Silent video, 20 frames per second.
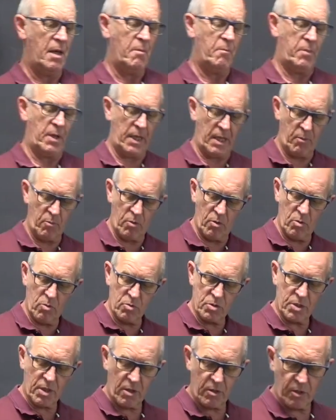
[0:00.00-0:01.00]
but then we're
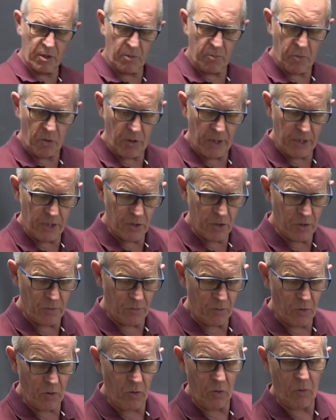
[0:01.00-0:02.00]
also going to put in
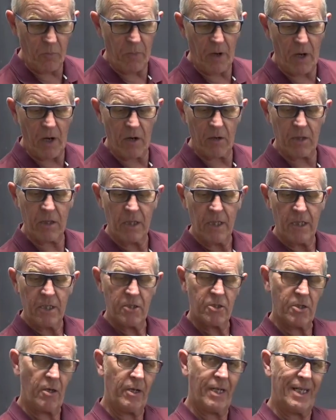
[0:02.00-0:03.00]
some cork bark
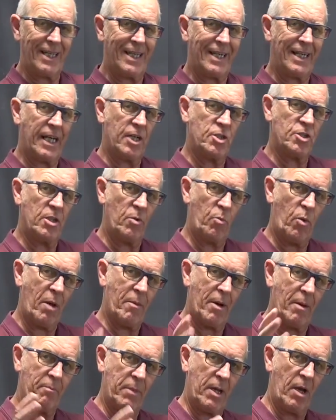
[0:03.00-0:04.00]
so that it can actually web
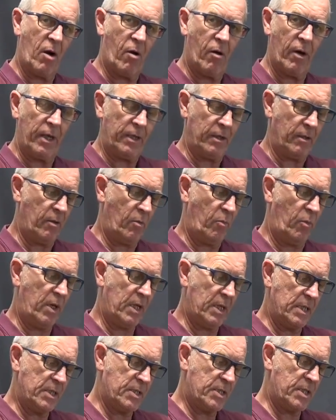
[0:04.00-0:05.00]
up behind, and we're
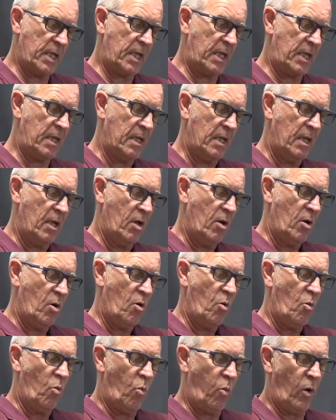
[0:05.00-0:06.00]
going to see
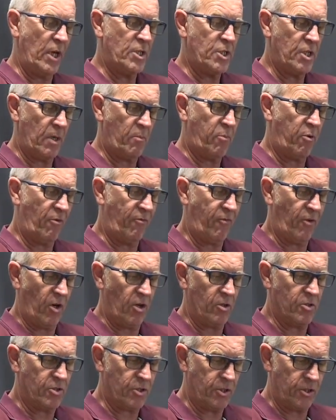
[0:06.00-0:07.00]
which it
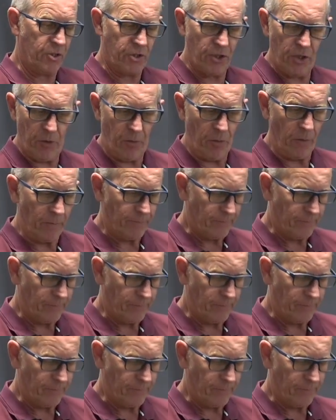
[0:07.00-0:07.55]
prefers to do.